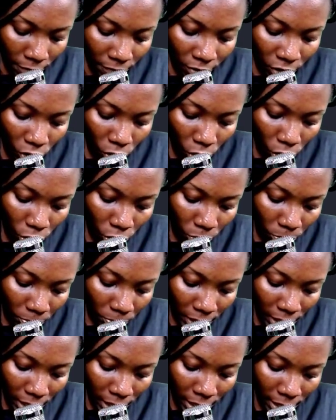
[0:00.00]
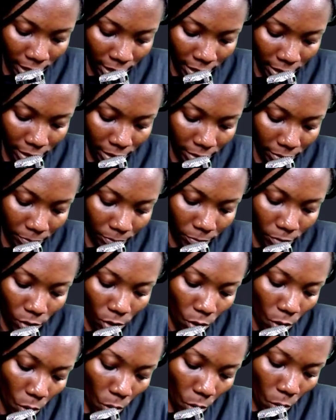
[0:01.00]
if it's going to be here
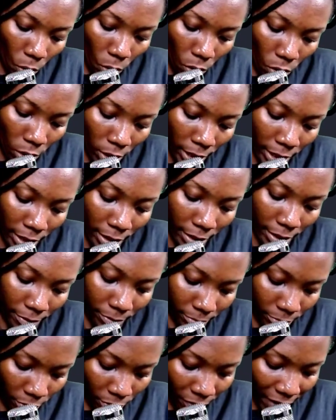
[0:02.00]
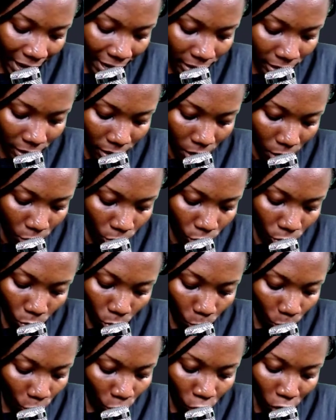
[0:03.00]
or here, all right?
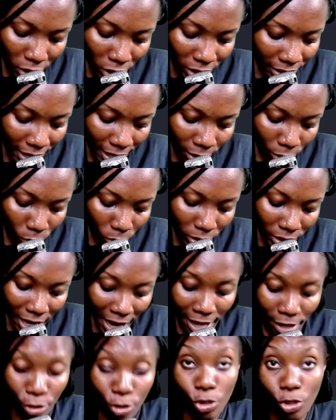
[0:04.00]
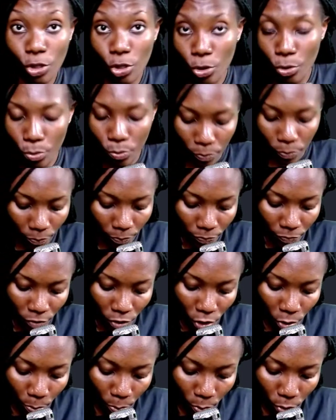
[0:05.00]
So we just cannot assume
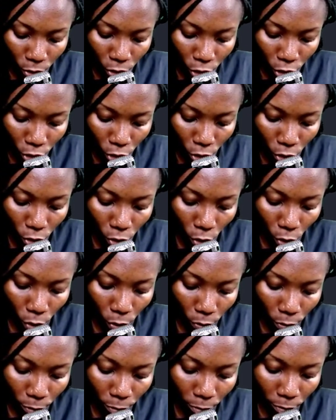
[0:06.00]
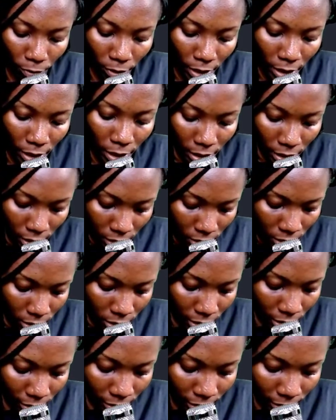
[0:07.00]
the position of
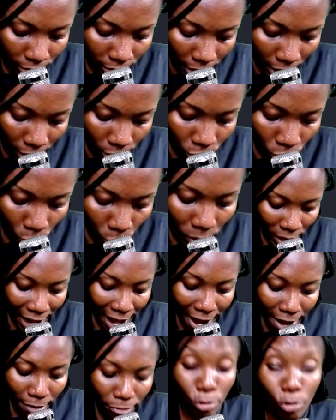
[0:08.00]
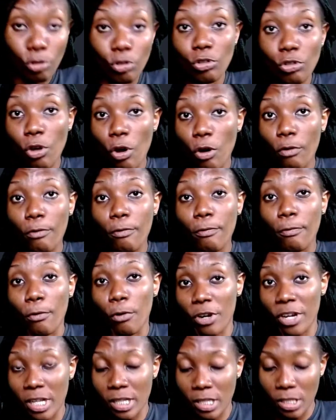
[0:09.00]
the theta, we have to solve
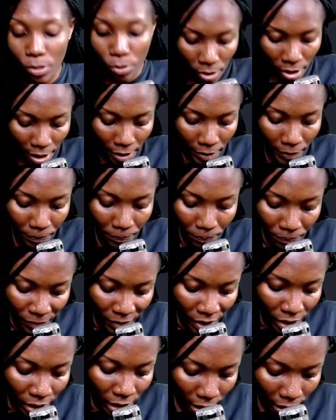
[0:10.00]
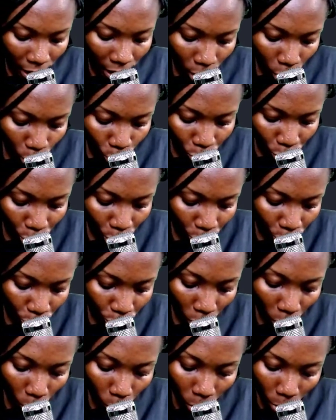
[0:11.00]
for it. Okay, now let us
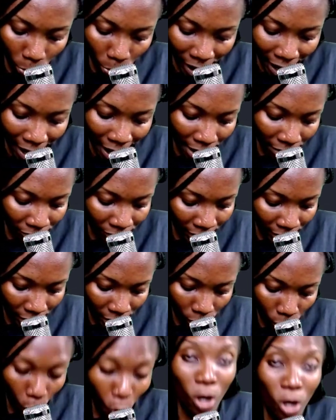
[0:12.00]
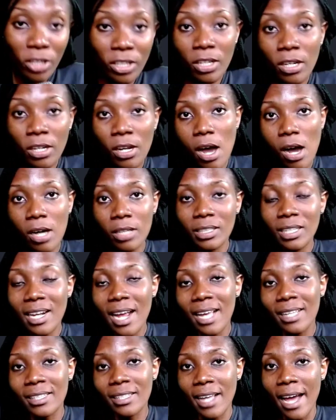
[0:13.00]
redraw what we have here on
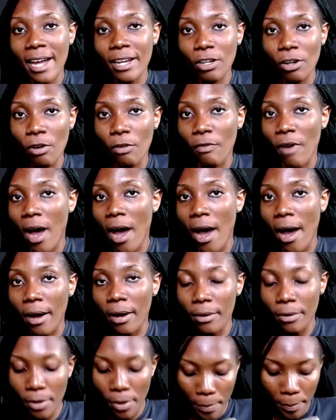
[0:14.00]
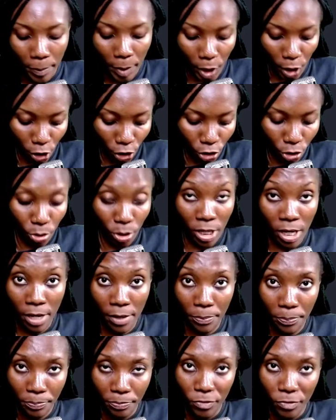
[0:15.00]
another side of our page,
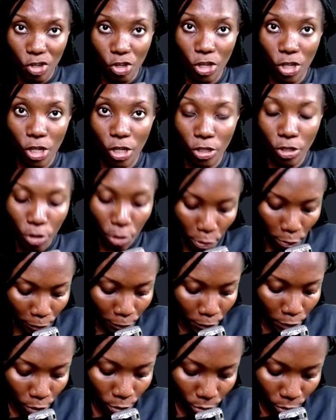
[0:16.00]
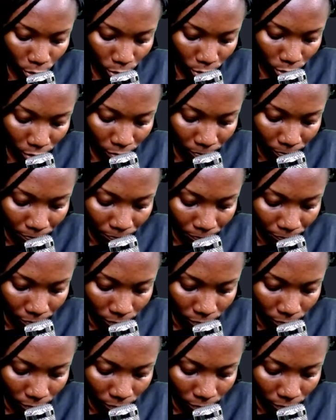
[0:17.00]
okay, so it doesn't confuse us.